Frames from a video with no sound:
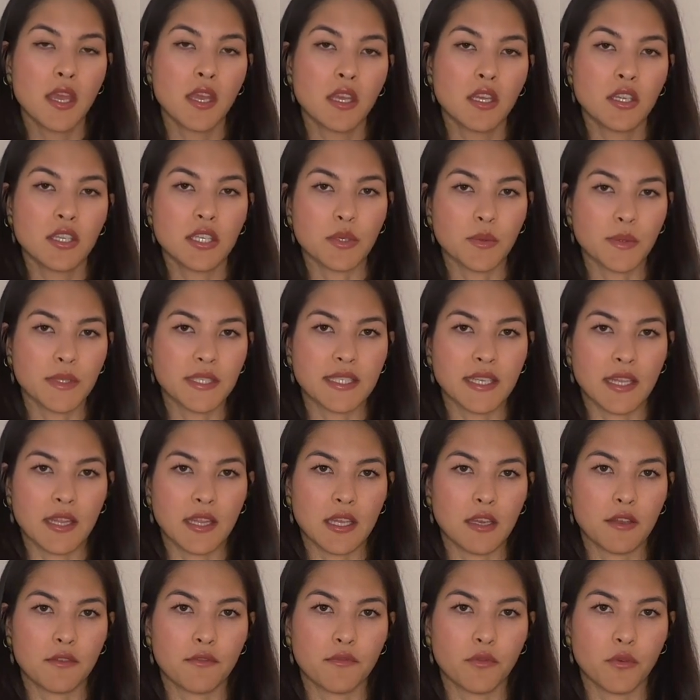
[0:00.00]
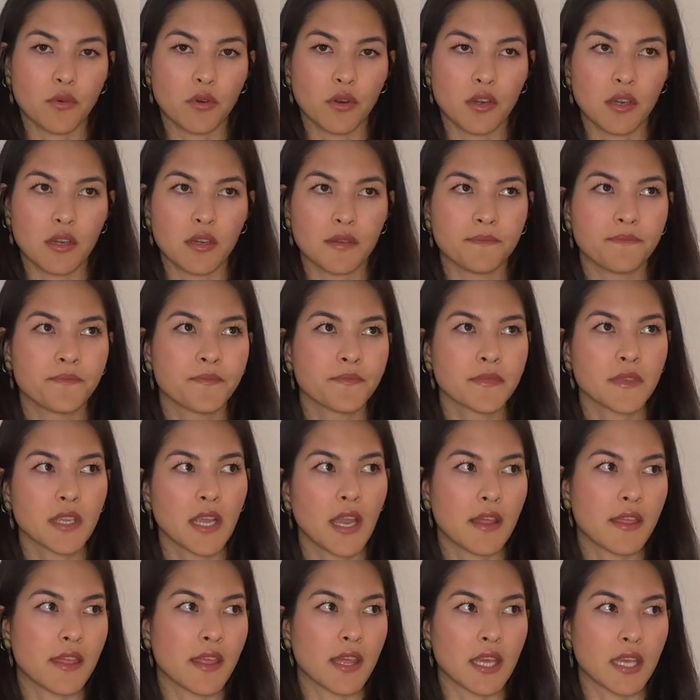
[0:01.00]
she was selling it for, I
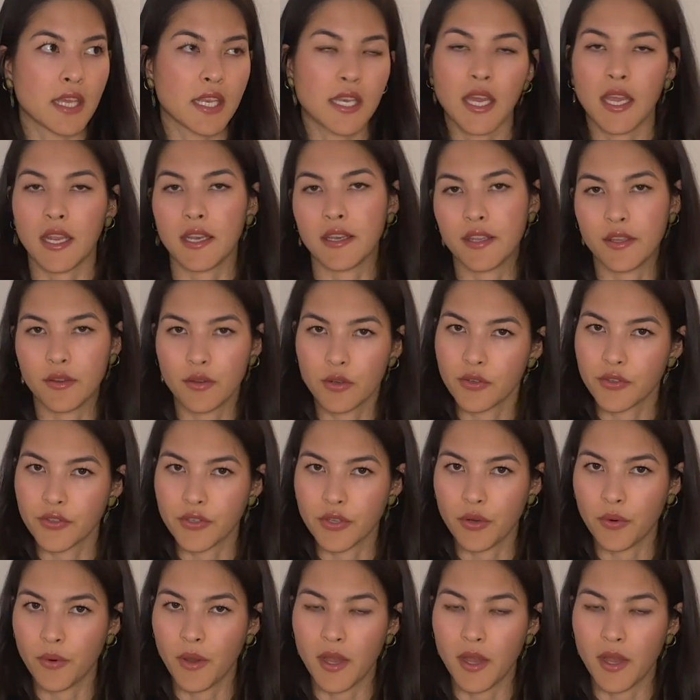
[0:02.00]
think, 90 or so,